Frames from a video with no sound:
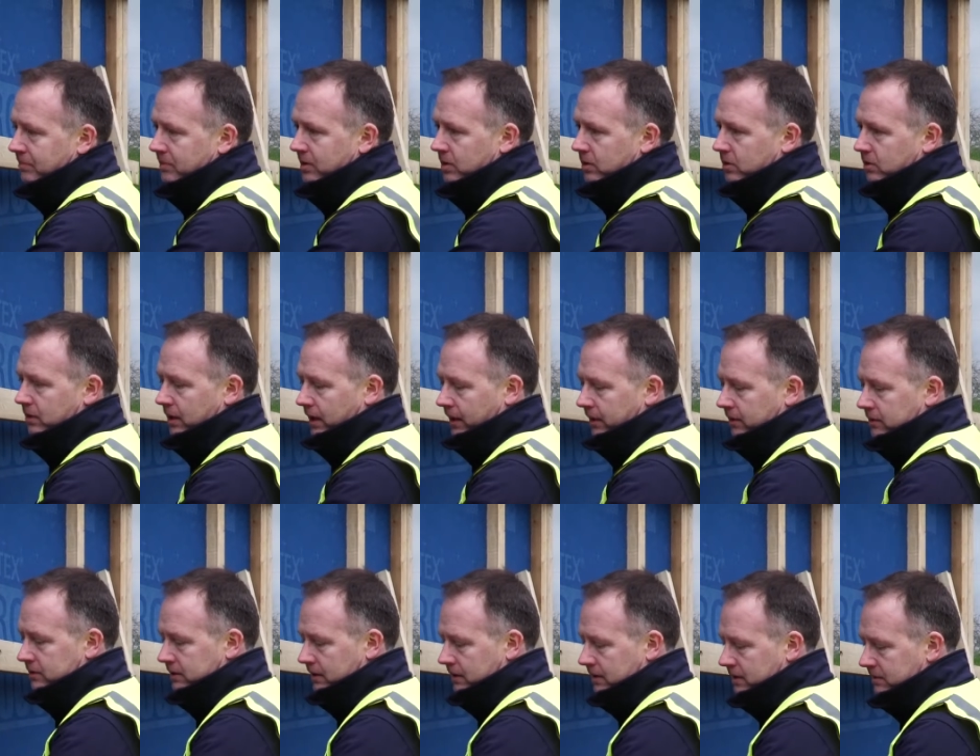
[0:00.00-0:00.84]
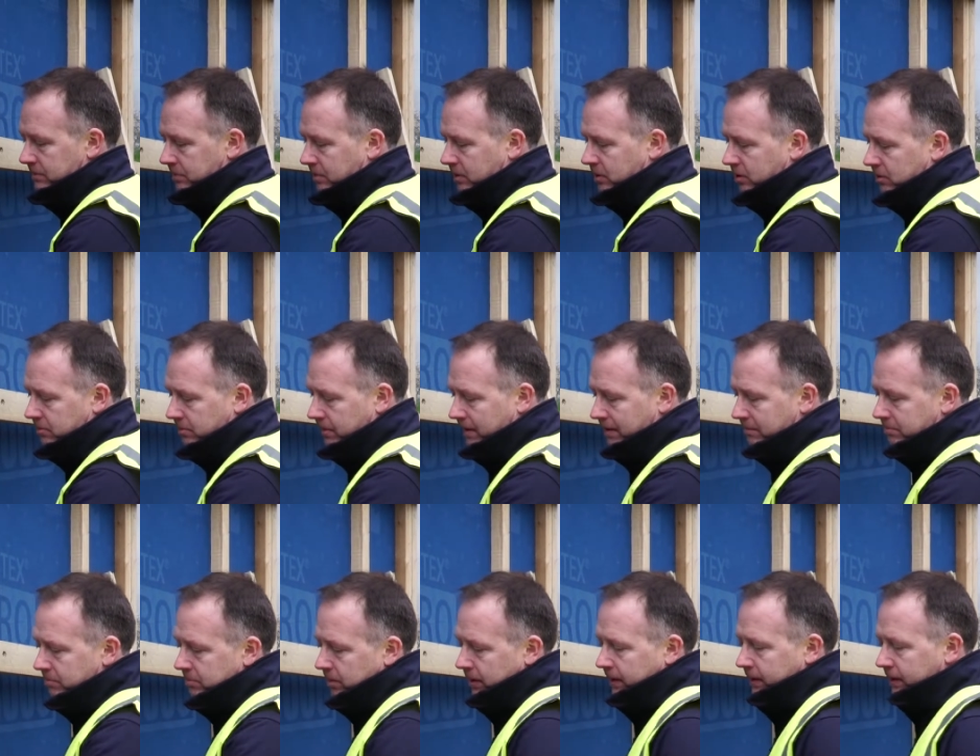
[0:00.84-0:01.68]
the whole house in this blue
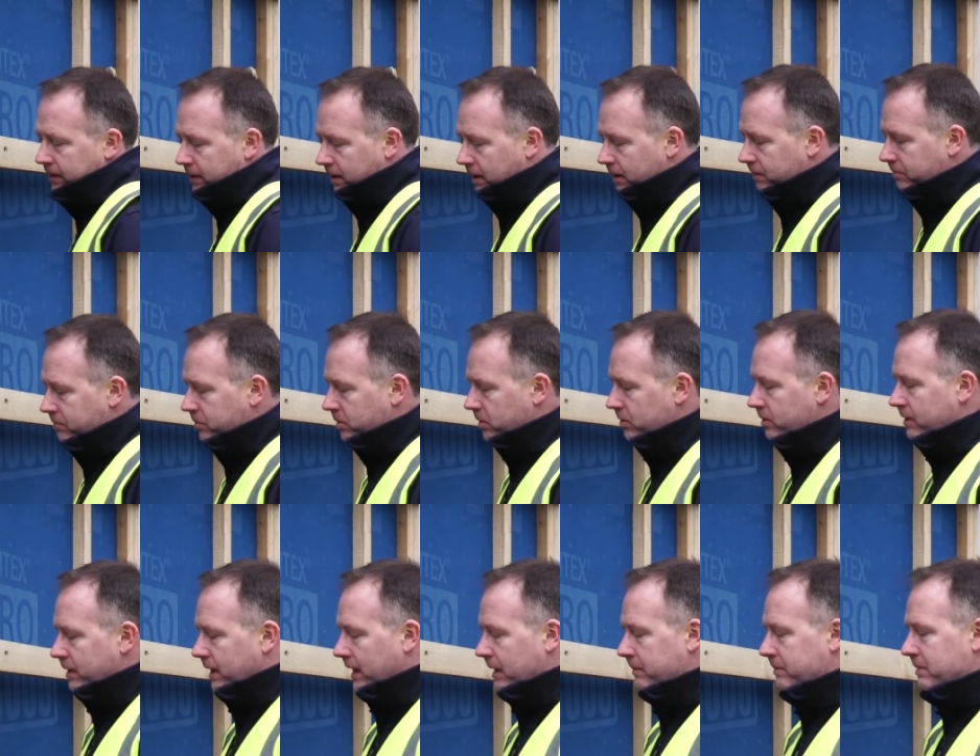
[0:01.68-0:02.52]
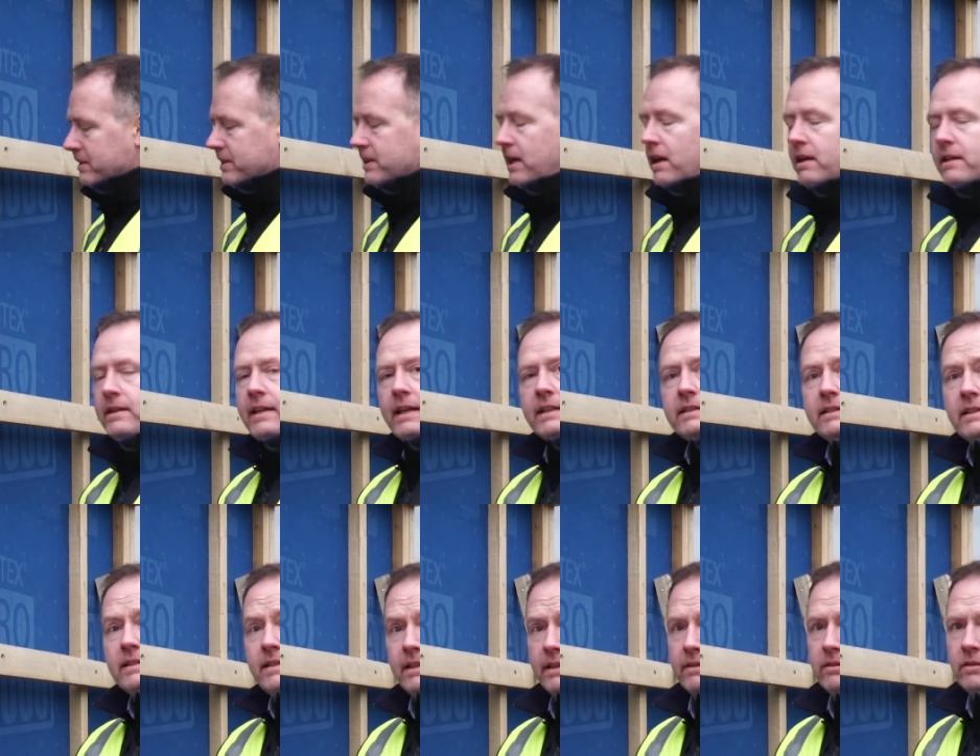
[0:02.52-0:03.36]
membrane called ProClimate
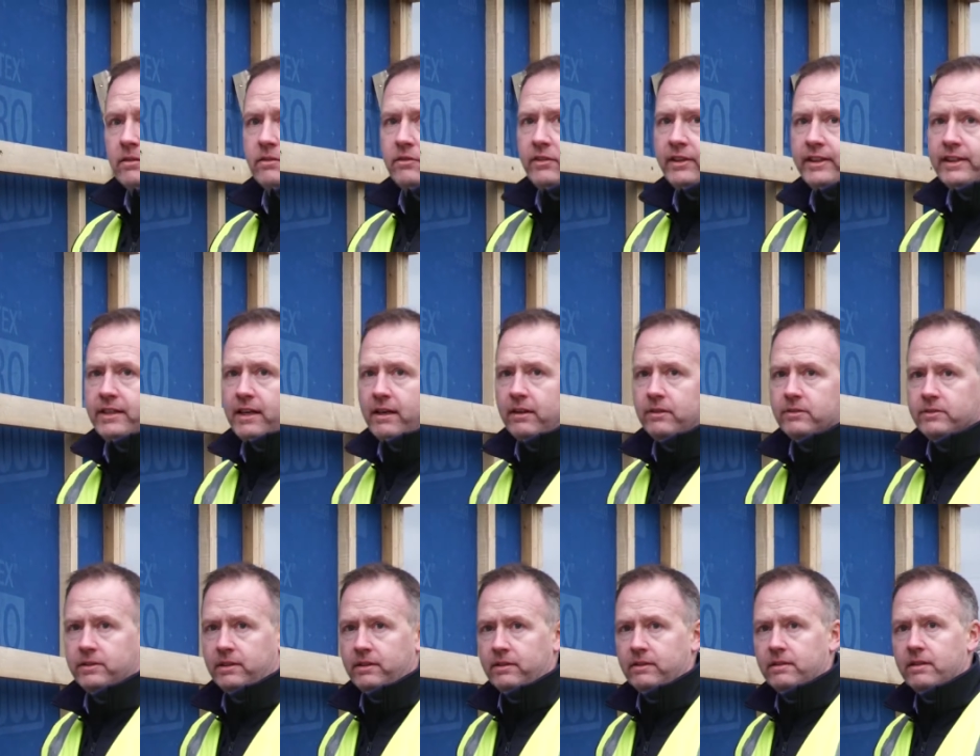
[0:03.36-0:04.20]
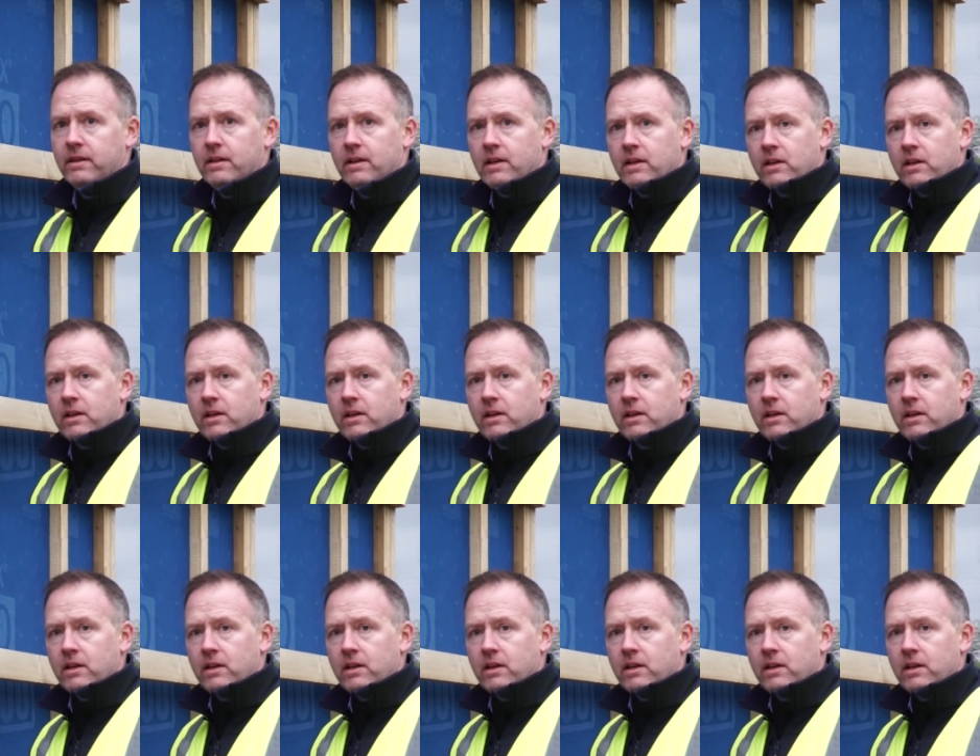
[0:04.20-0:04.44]
Solitex Adhero 3000,